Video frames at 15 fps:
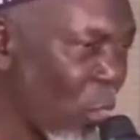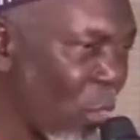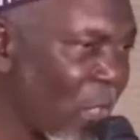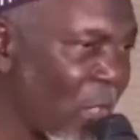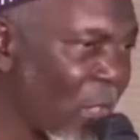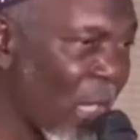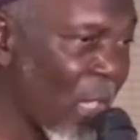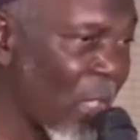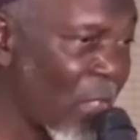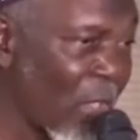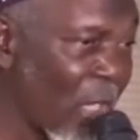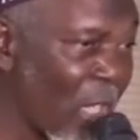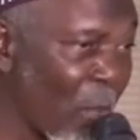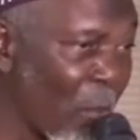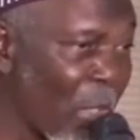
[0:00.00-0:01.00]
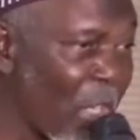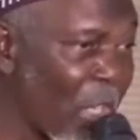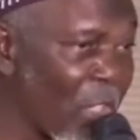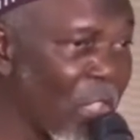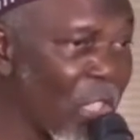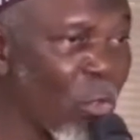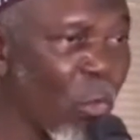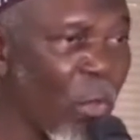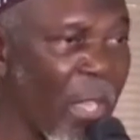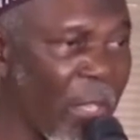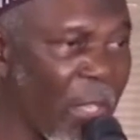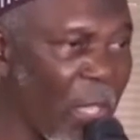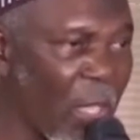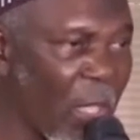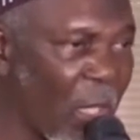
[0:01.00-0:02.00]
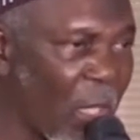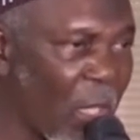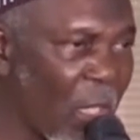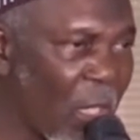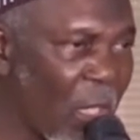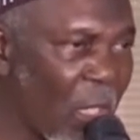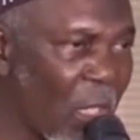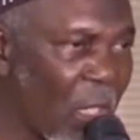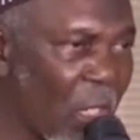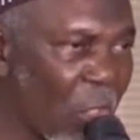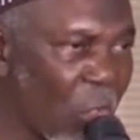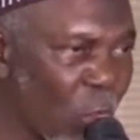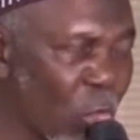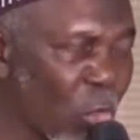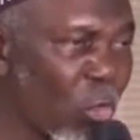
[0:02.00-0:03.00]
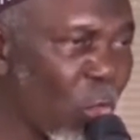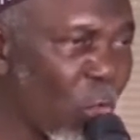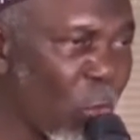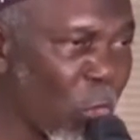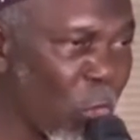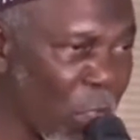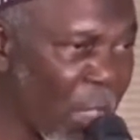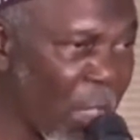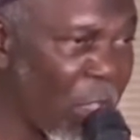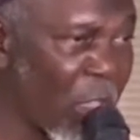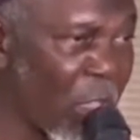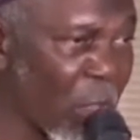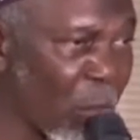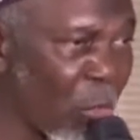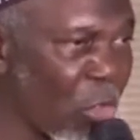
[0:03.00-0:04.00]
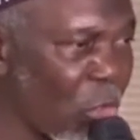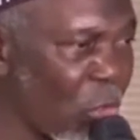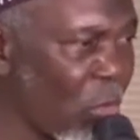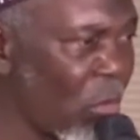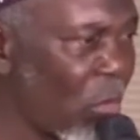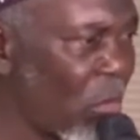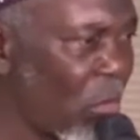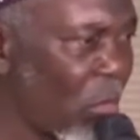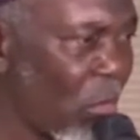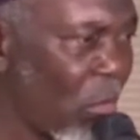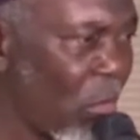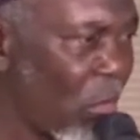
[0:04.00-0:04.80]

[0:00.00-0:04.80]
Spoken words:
So these are the main reasons we are here, to show solidarity support to you,